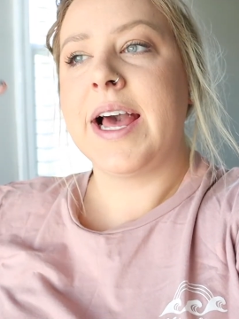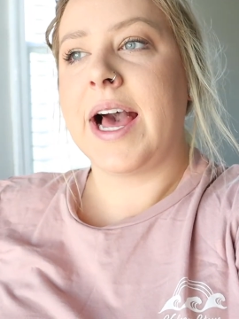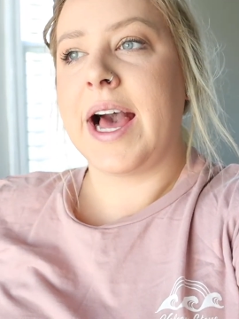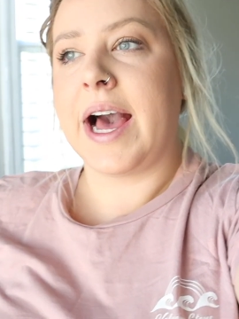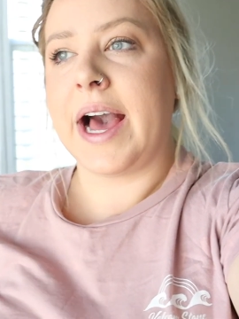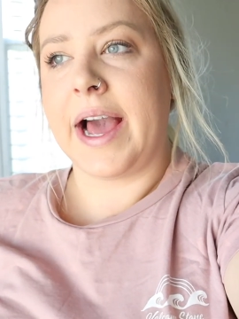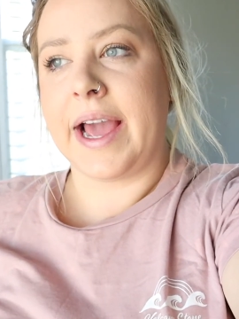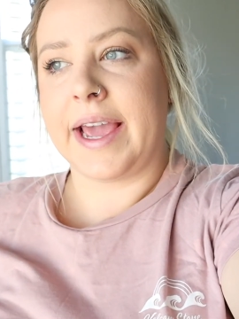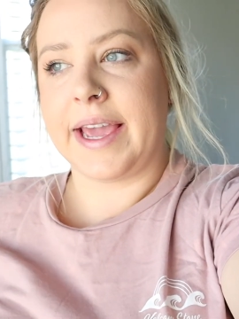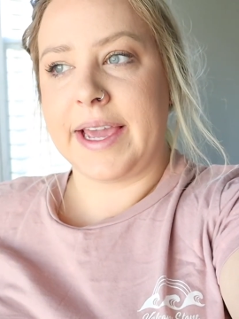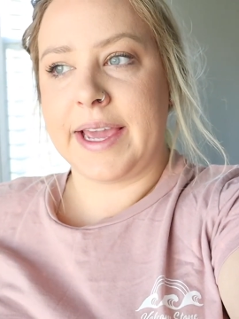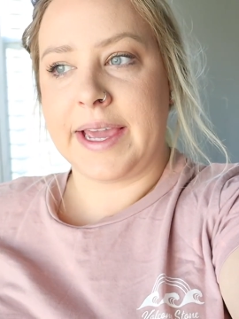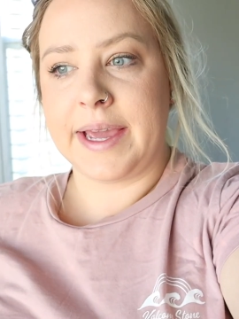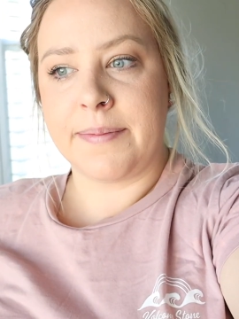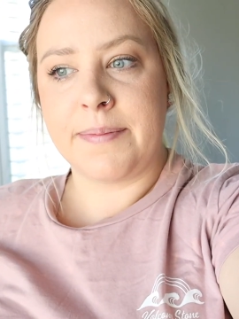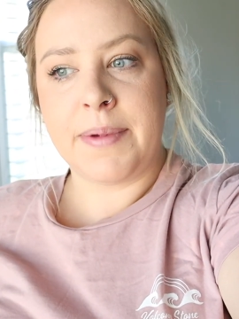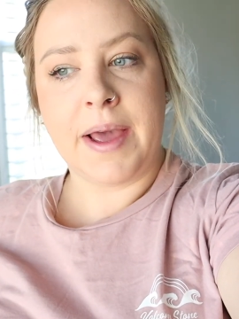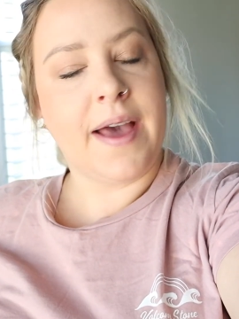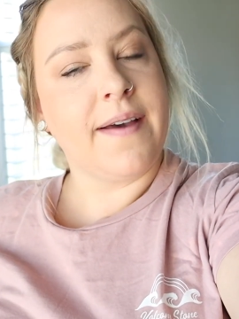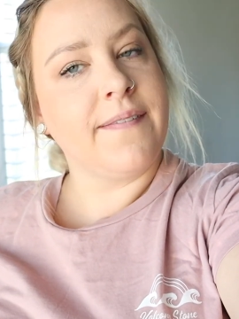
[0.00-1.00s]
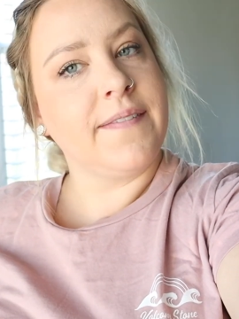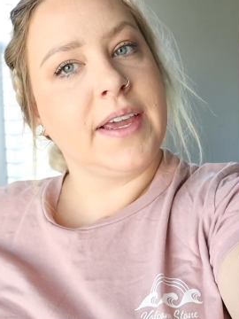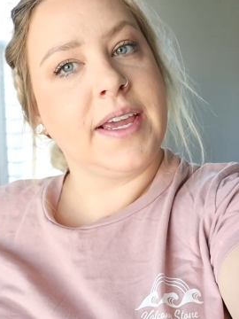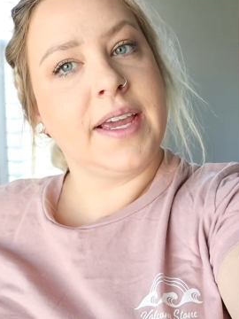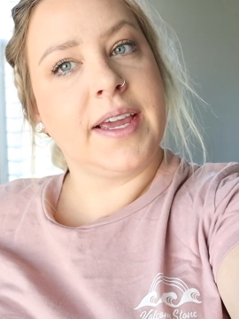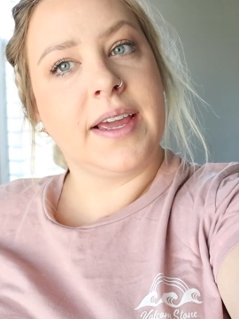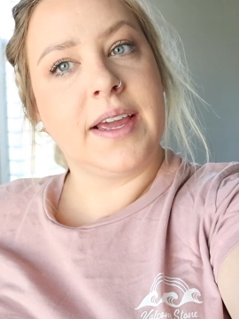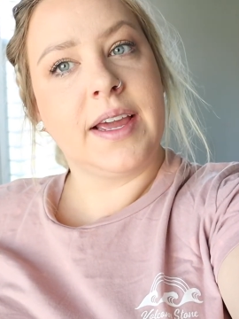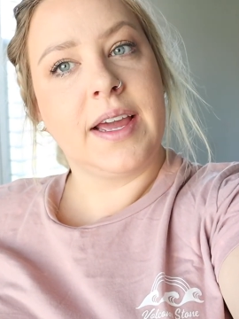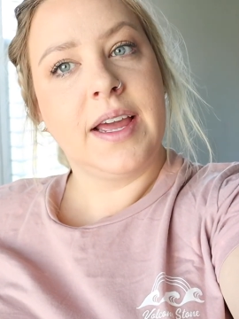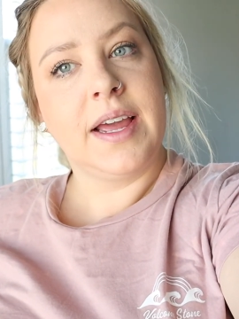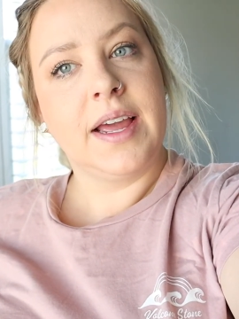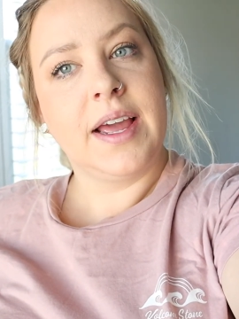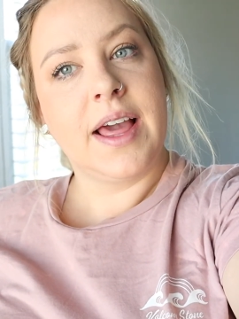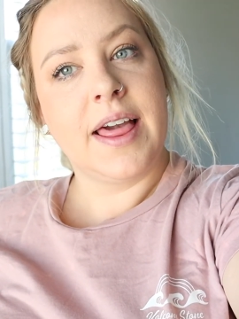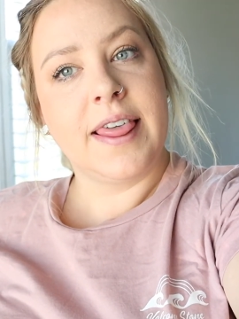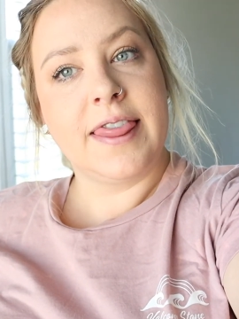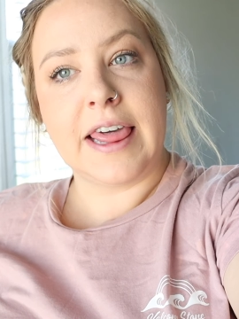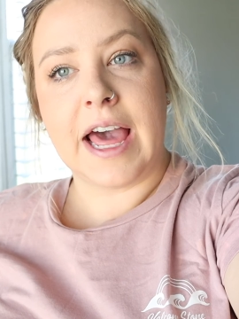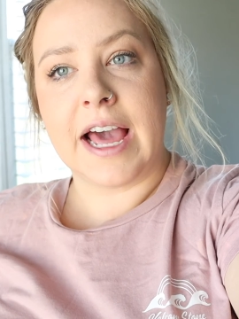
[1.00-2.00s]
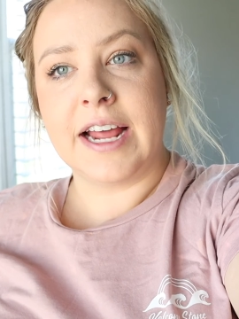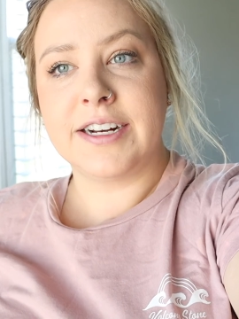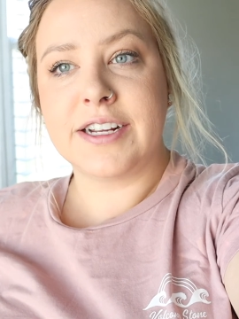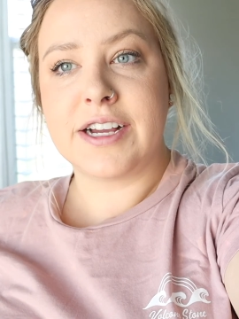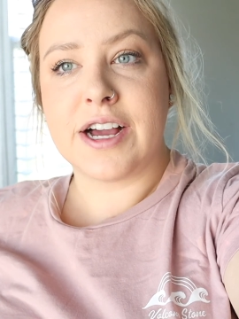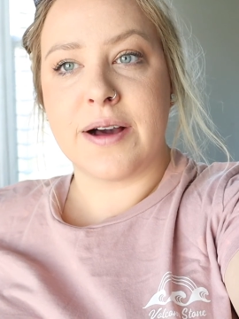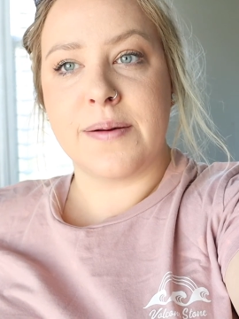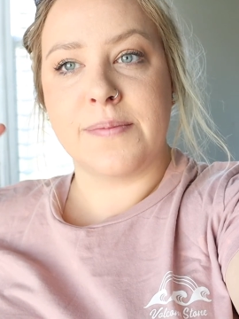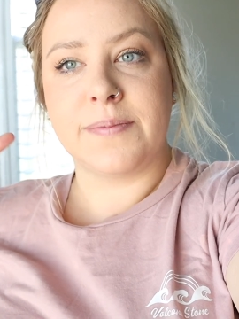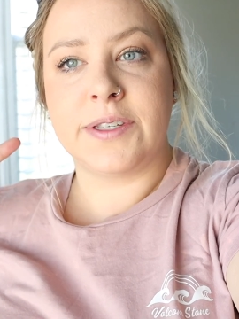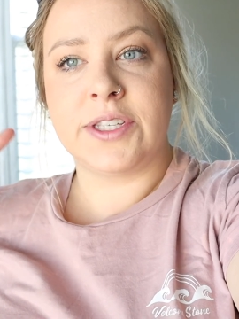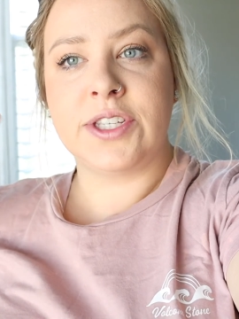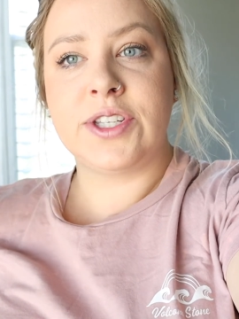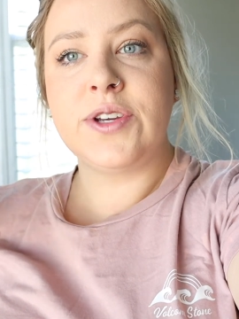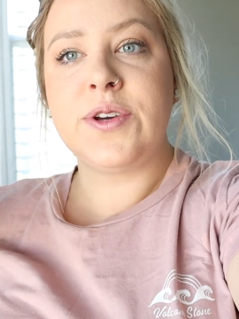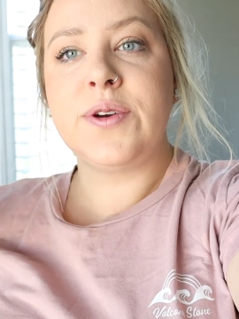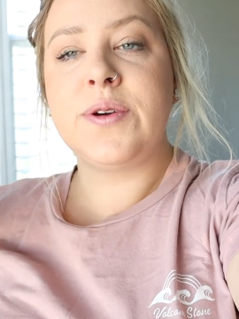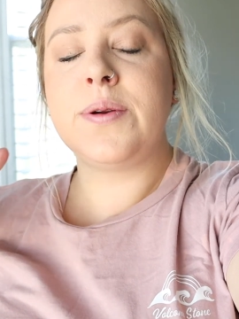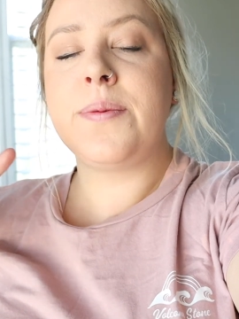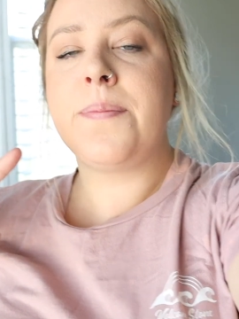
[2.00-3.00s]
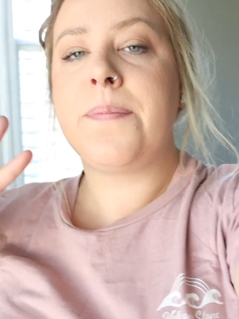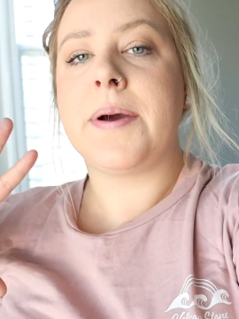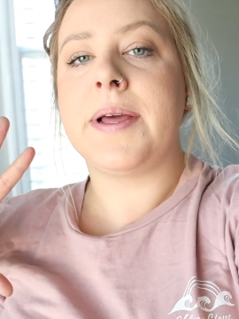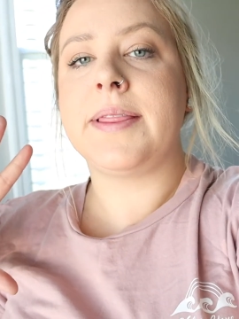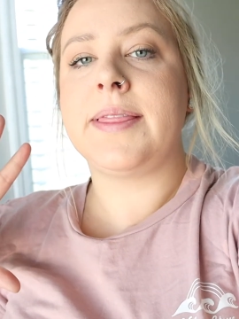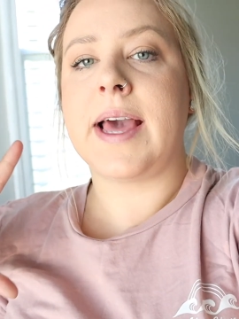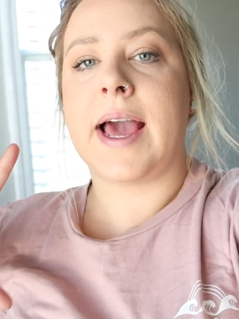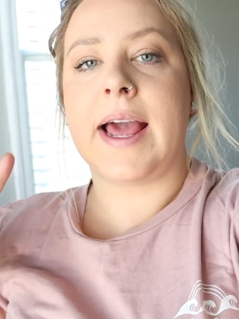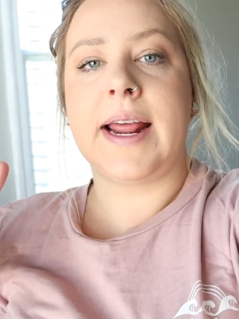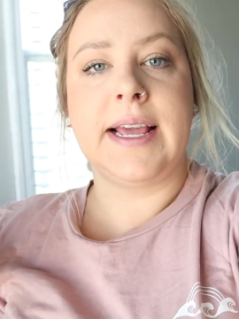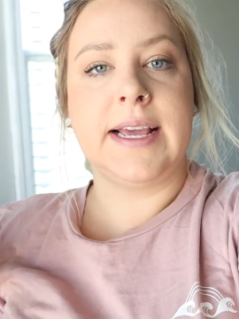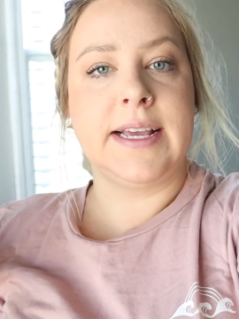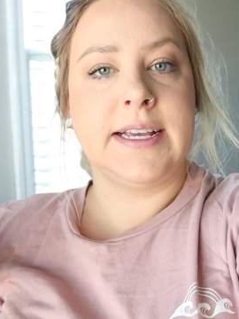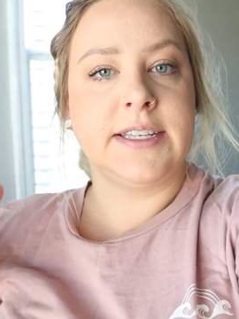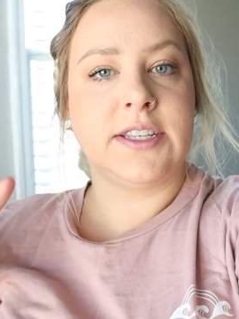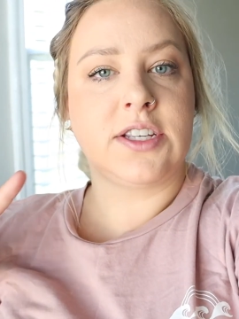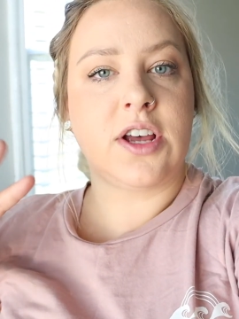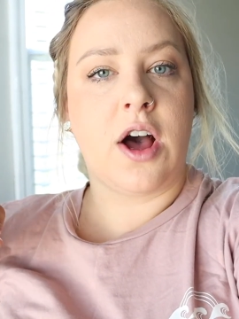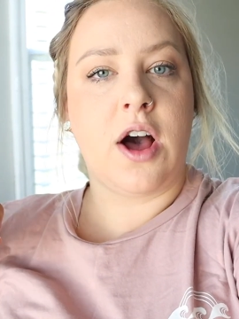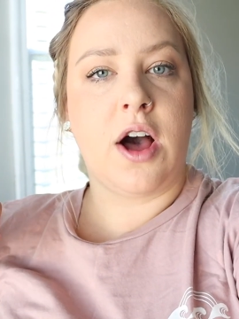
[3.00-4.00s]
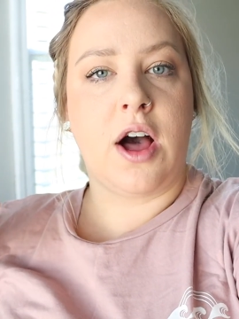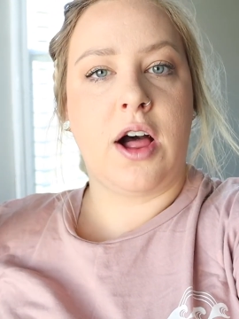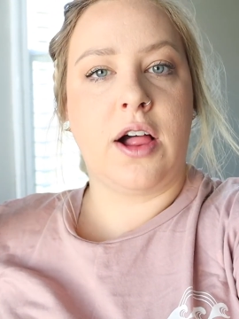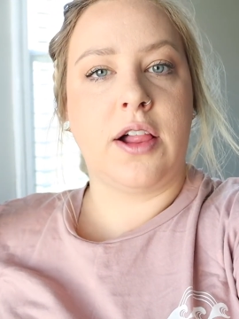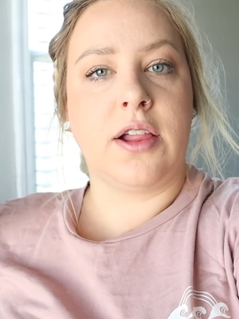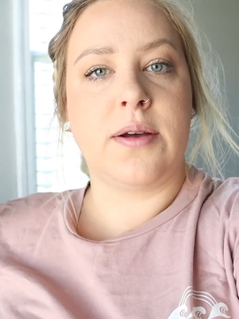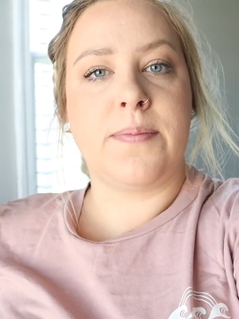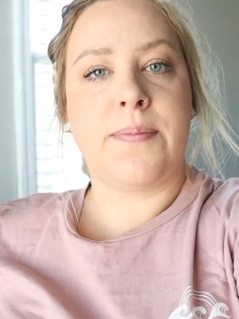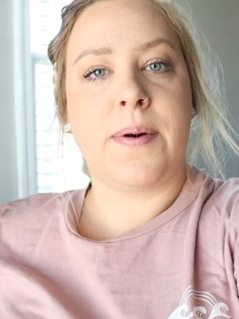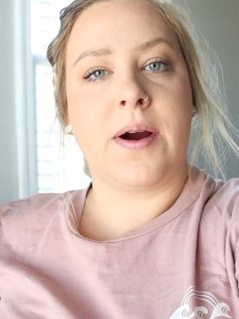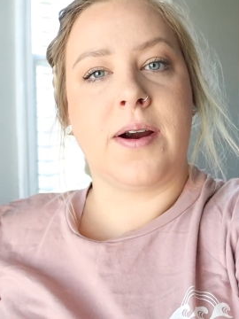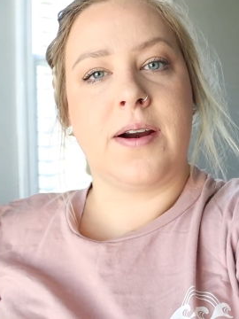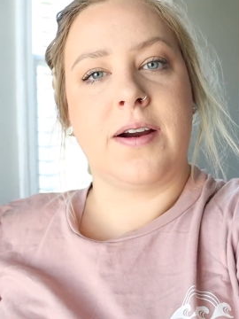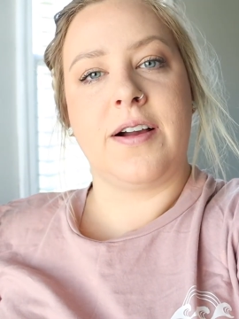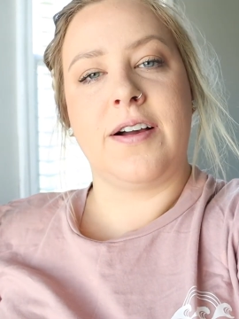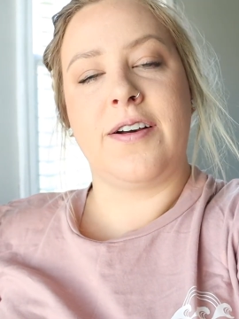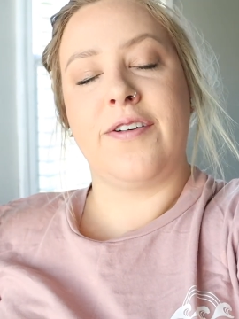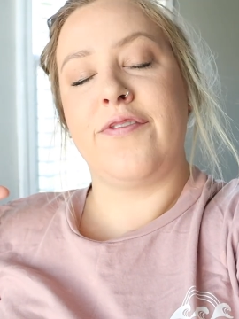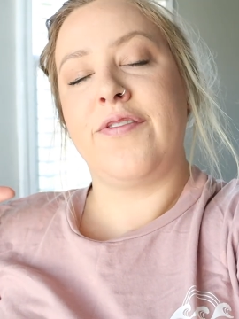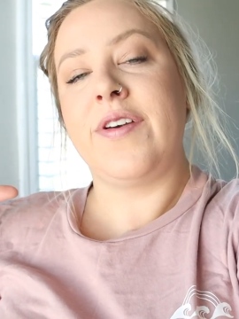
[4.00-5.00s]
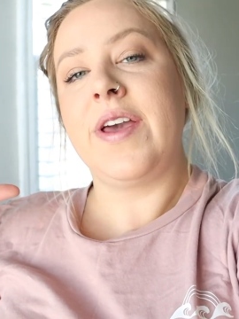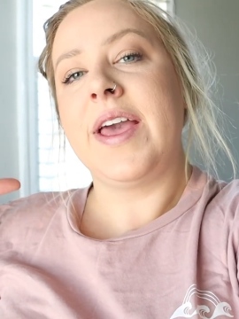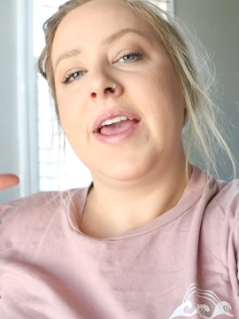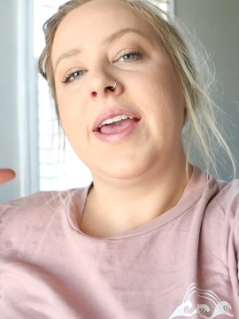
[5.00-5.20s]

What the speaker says: I am having that come soon, but that is all a part of